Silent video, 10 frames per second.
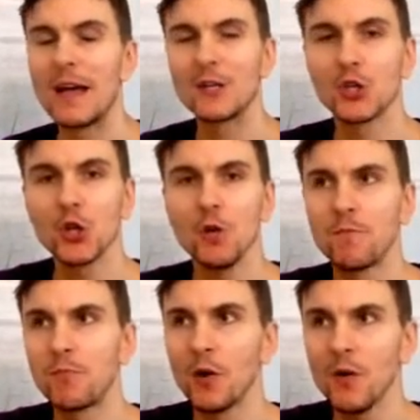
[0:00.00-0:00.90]
Je
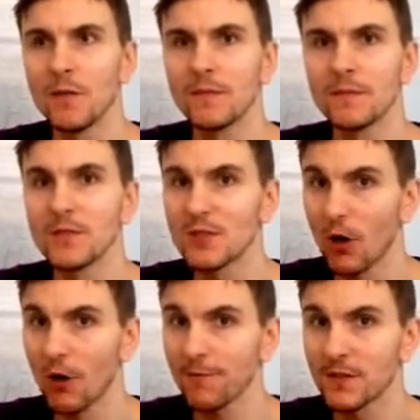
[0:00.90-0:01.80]
peux,
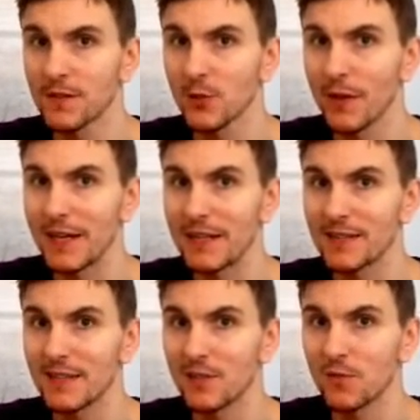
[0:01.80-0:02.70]
soft, so I need
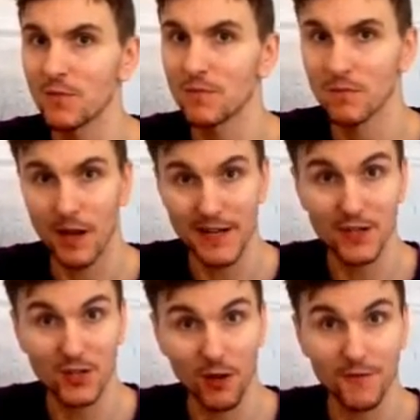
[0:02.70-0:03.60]
a
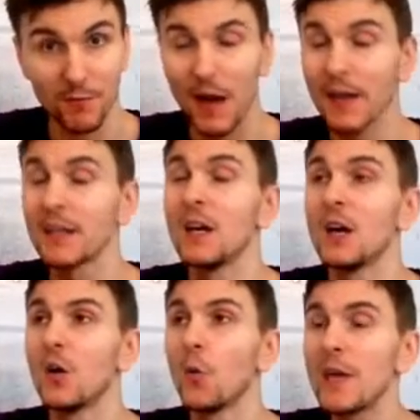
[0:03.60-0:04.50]
soft back.
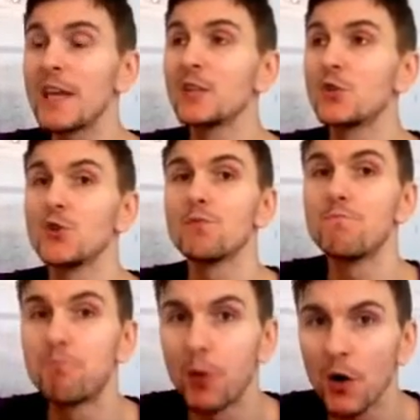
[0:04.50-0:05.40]
Oui, tu
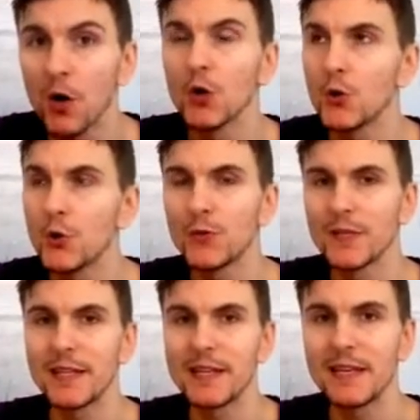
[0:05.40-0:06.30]
peux
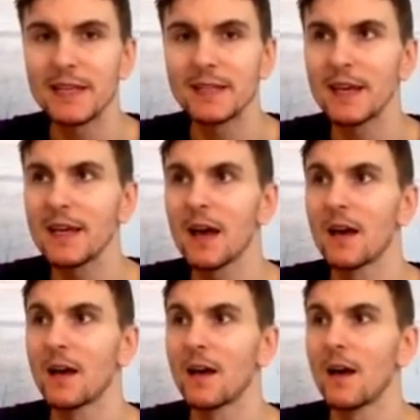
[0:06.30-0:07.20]
utiliser
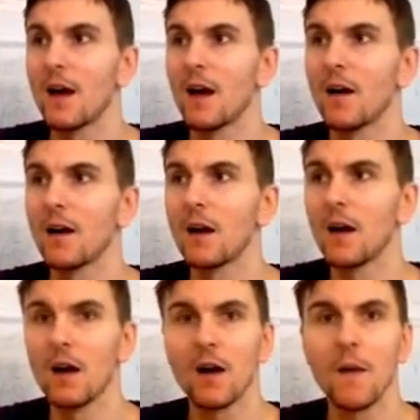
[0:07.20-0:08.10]

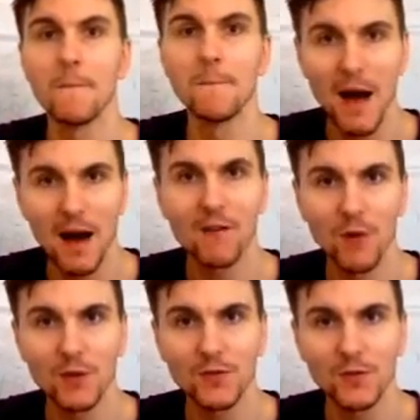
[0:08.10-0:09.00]
ma
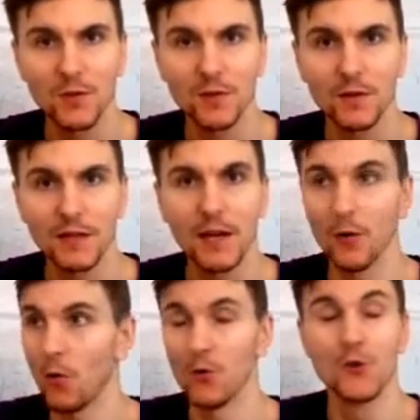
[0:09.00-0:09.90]
voiture, okay?
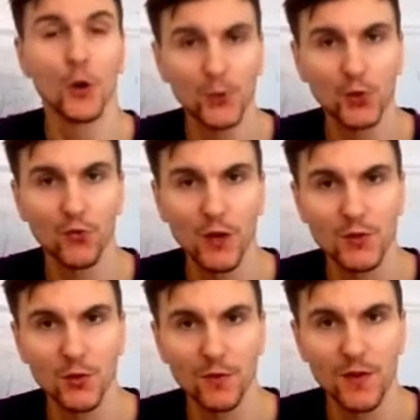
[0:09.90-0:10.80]
Or notre
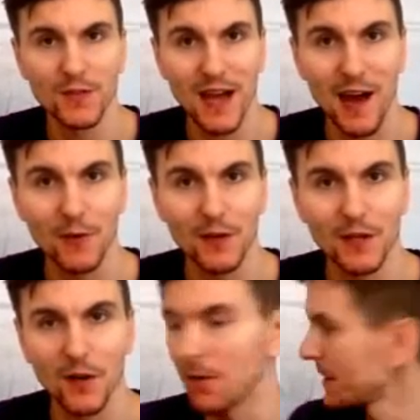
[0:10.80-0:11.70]
voiture if it was our
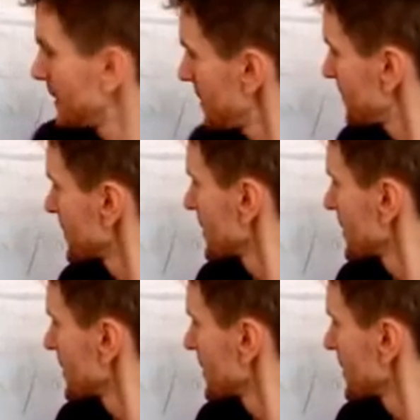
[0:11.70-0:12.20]
car, okay?